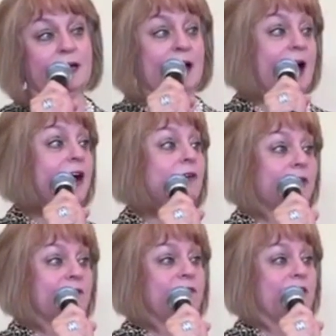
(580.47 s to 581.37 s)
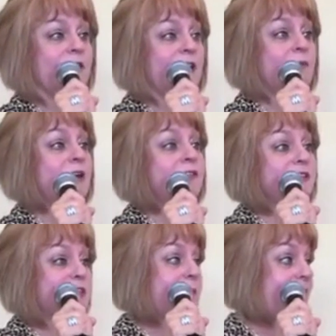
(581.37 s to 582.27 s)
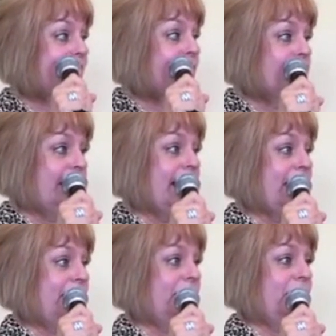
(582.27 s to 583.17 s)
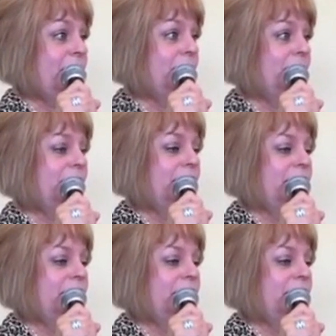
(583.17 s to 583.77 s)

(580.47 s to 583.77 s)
and I only found out about this about a year and a half ago.